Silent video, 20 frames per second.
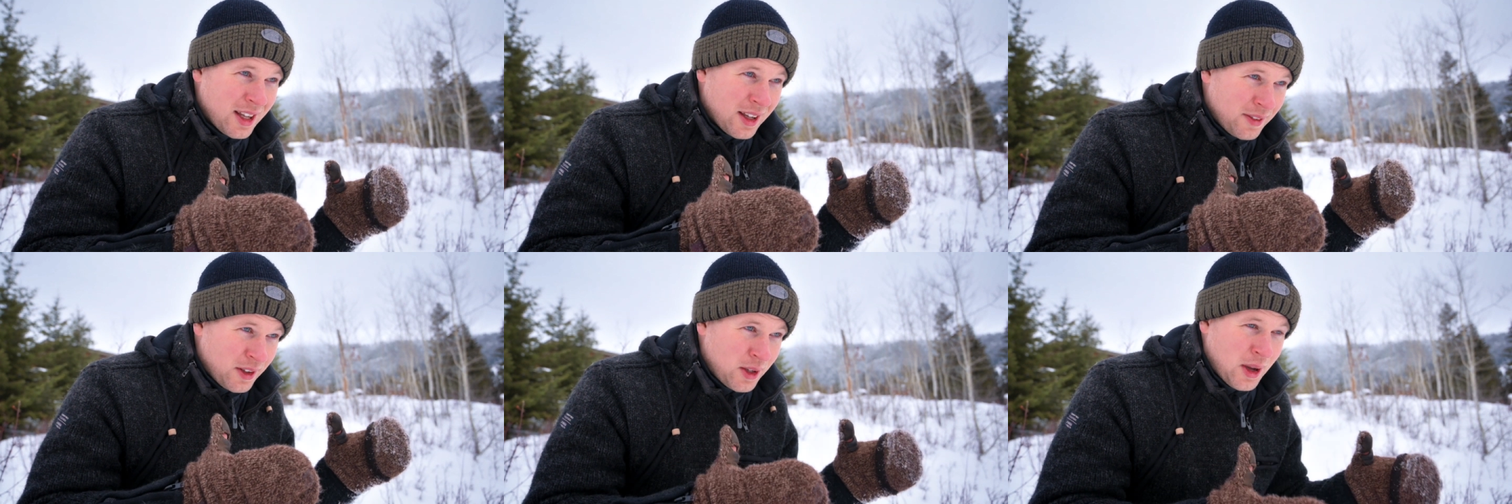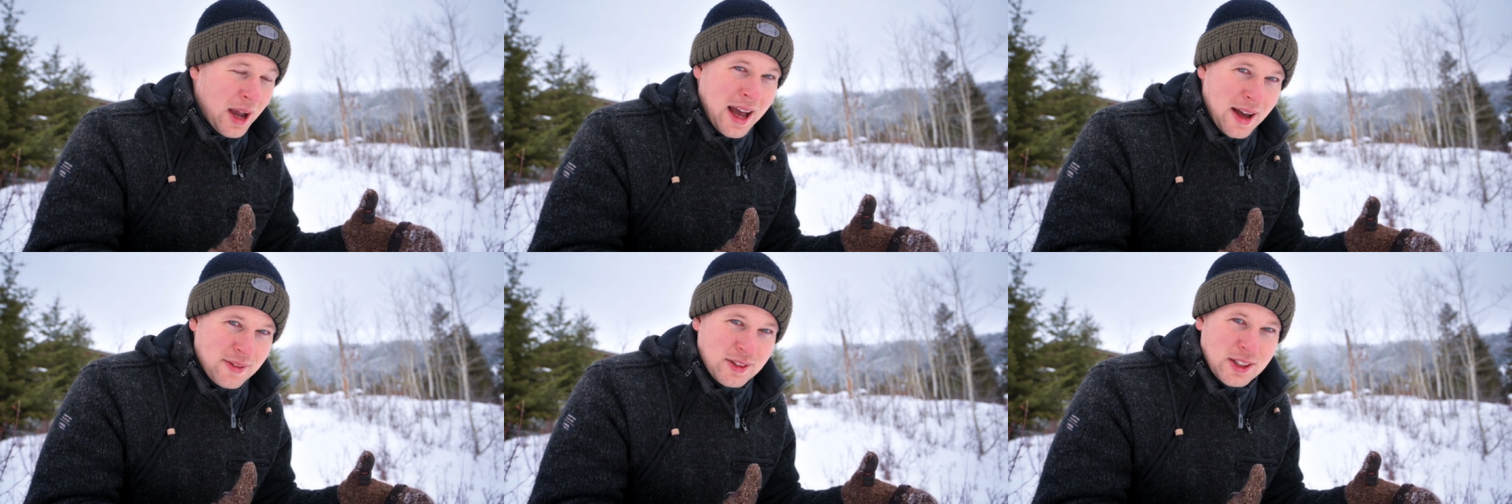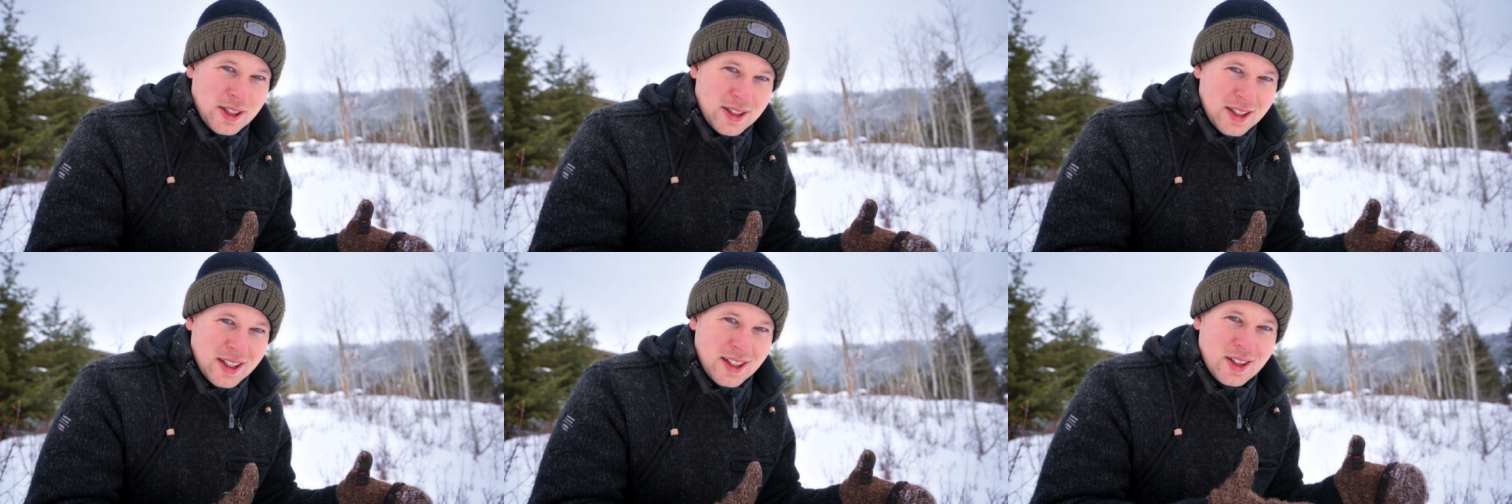if you
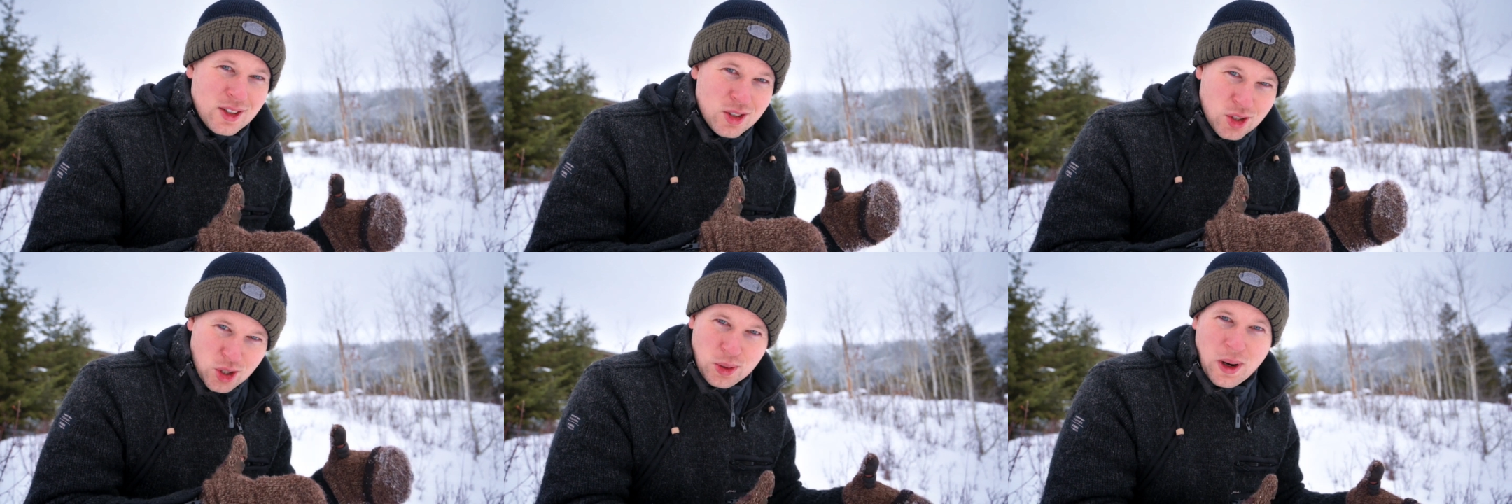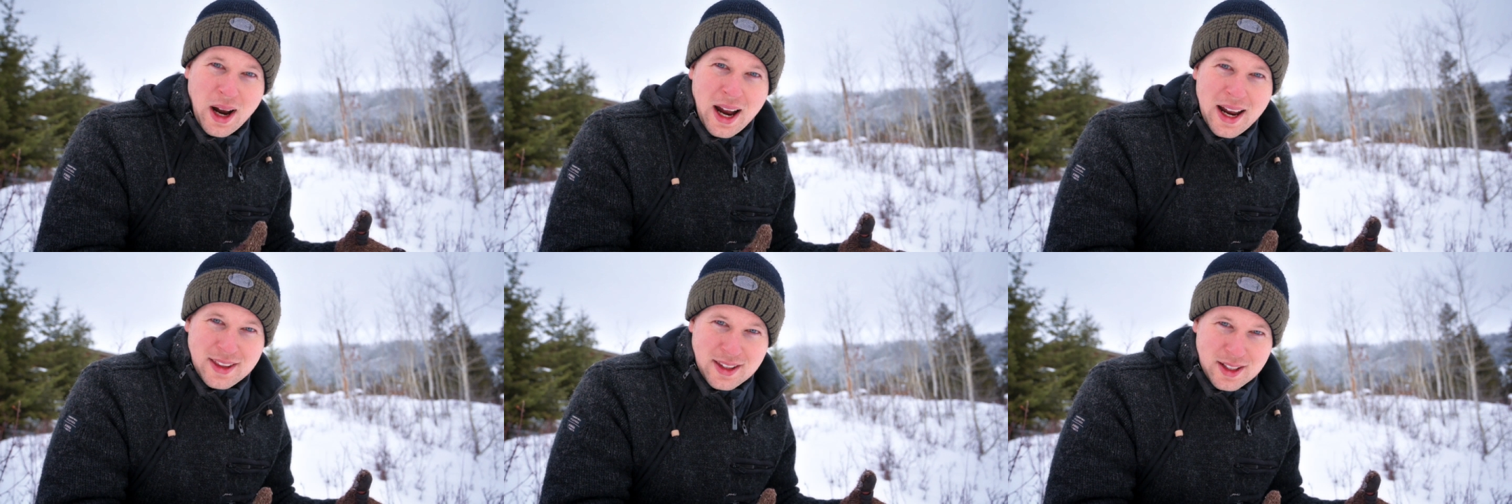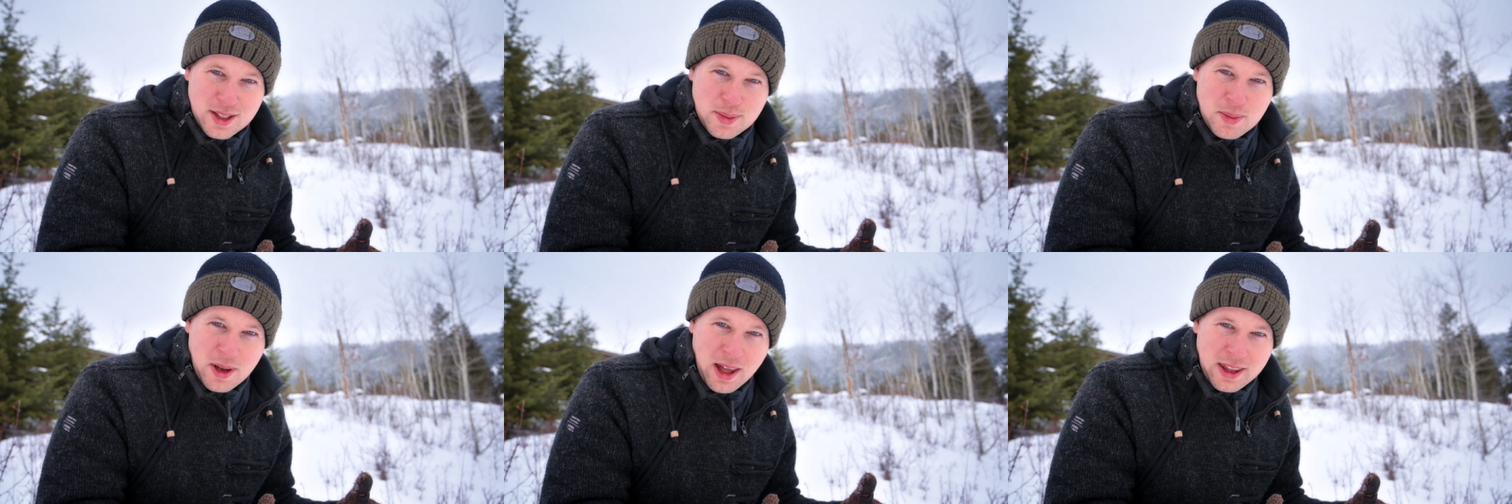haven't, try
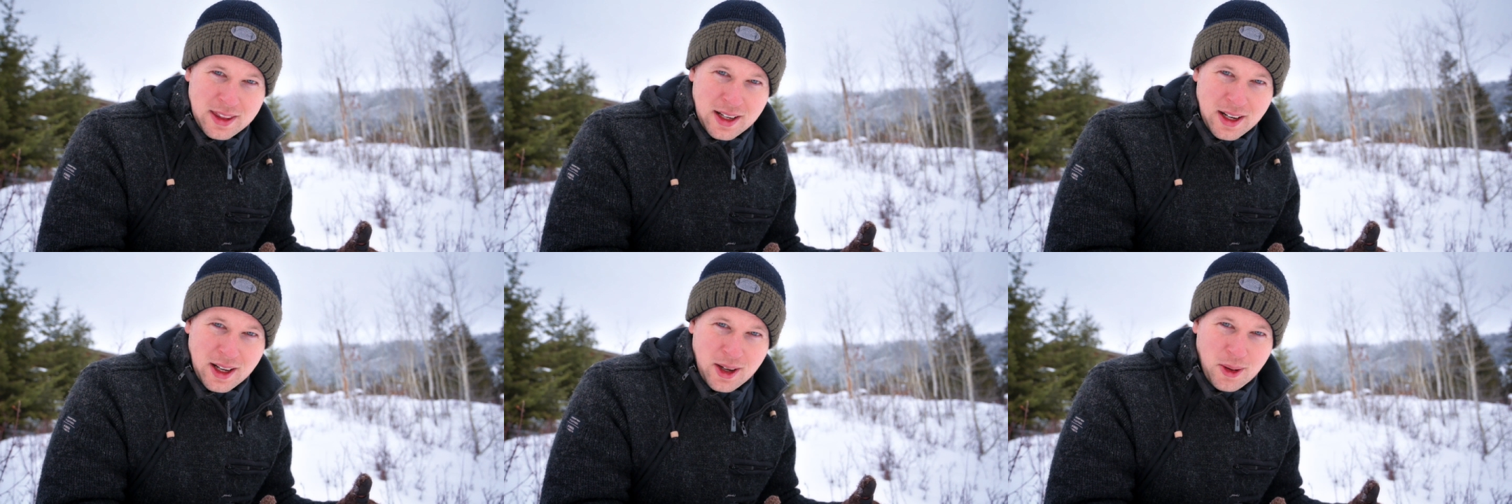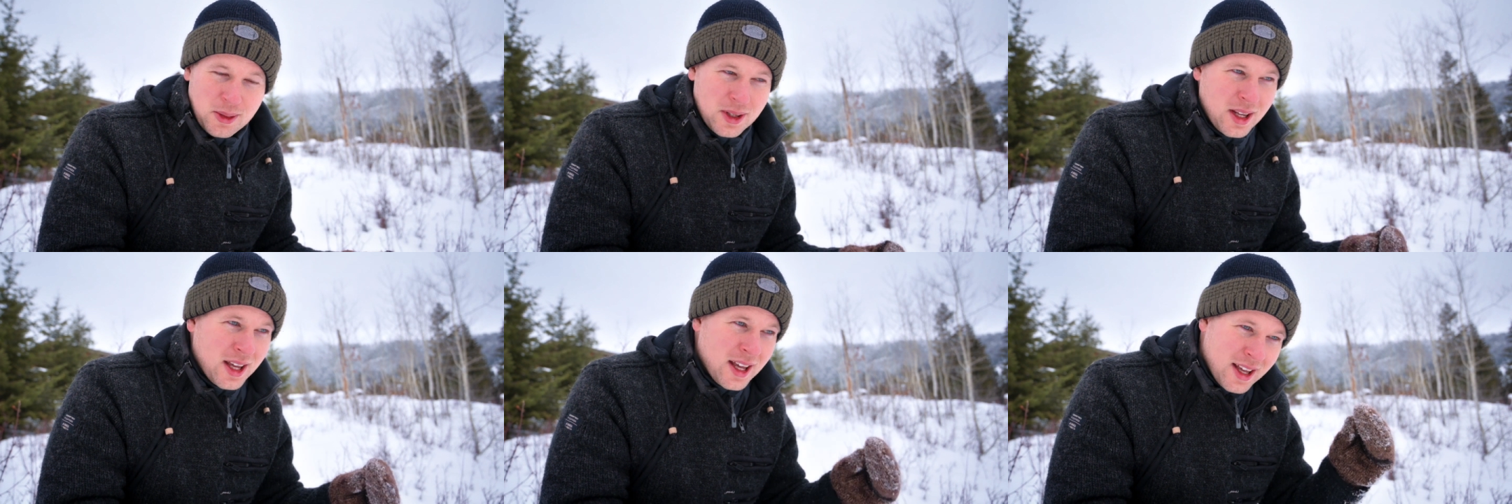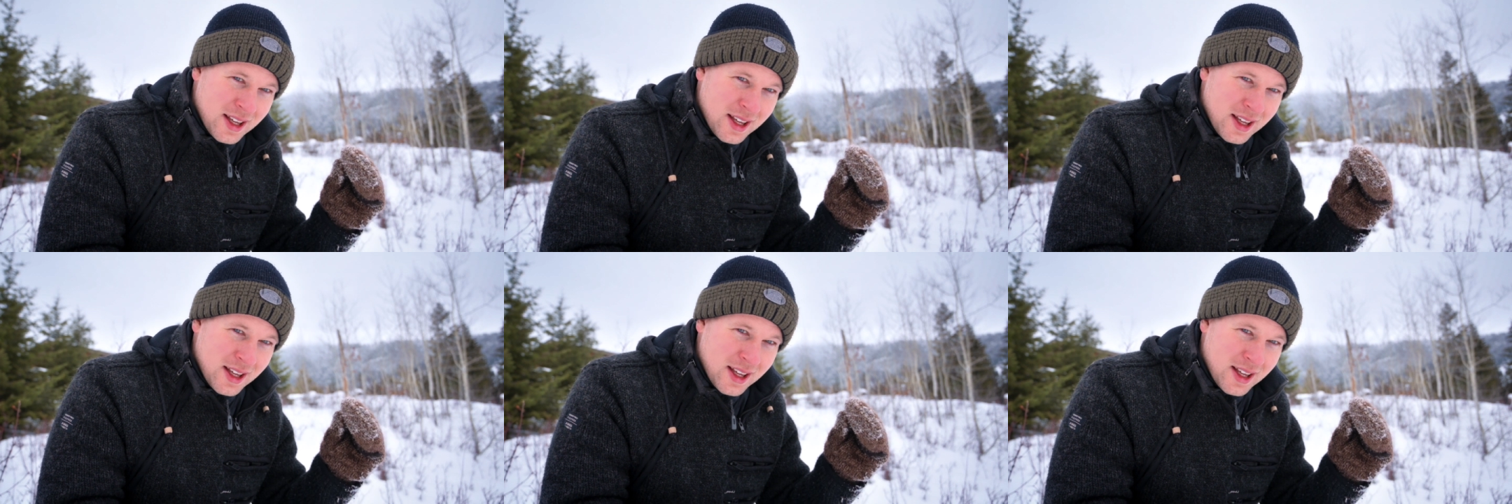this method out,